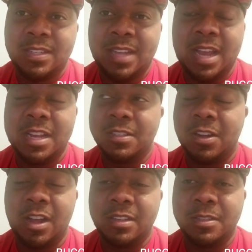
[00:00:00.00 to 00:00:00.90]
tight ends are
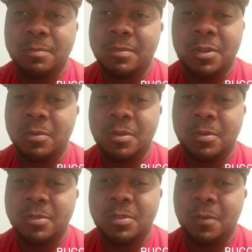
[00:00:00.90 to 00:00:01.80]
awesome. No,
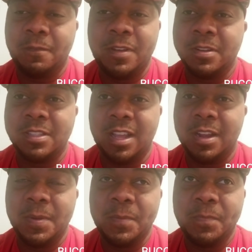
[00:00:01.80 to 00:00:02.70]
no, no fears
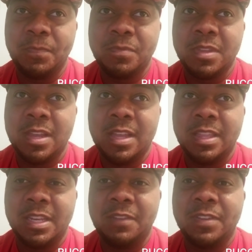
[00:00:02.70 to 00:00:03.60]
there.
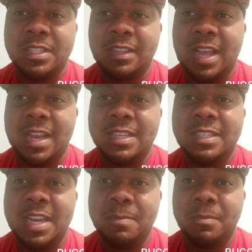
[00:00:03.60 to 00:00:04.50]
The defensive line is
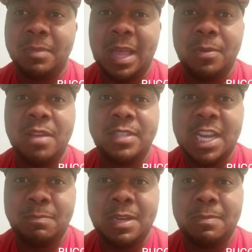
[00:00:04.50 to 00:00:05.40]
deep. I'm glad we have
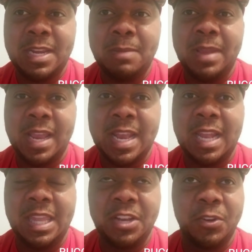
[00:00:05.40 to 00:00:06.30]
JPP being
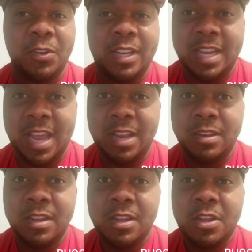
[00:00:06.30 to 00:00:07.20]
that leader on the
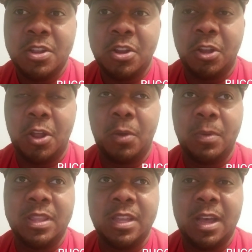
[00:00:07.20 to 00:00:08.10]
end, along
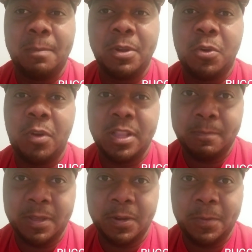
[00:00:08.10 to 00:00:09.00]
with uh, McCoy in the
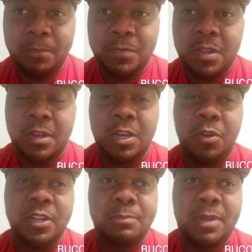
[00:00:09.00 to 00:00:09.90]
middle.
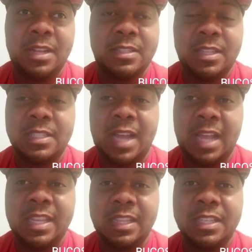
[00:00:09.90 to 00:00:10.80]
Noah Spence. This
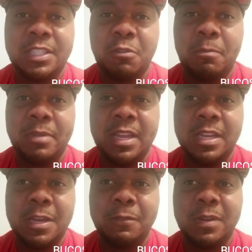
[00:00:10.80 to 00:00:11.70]
I think this year will be a
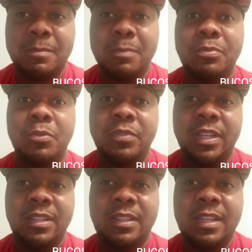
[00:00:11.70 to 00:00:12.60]
year for him to prove
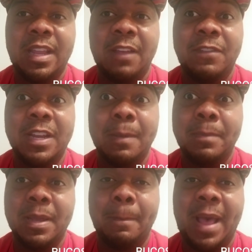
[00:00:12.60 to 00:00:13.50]
it if he can
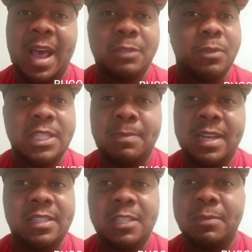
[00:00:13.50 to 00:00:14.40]
be a pass rush
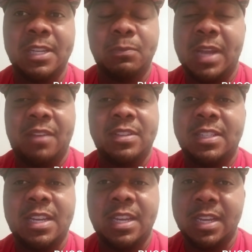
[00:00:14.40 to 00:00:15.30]
specialist because we haven't
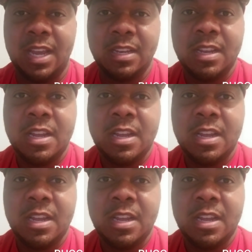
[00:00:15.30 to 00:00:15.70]
seen it yet.